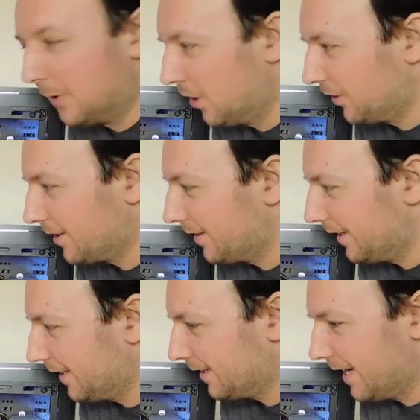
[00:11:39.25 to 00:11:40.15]
but
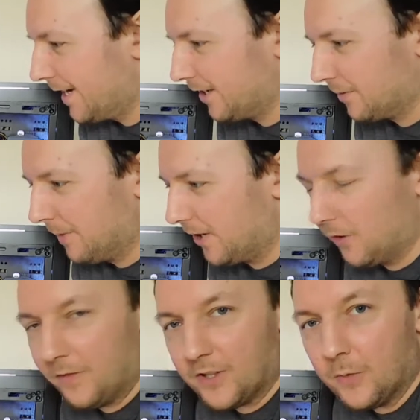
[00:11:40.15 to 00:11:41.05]
honestly it doesn't matter
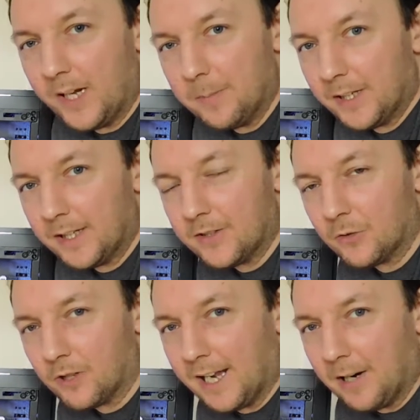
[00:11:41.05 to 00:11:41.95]
if it's 20 minutes
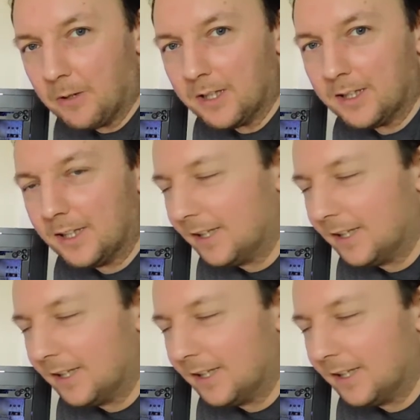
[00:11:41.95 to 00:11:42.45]
or an hour,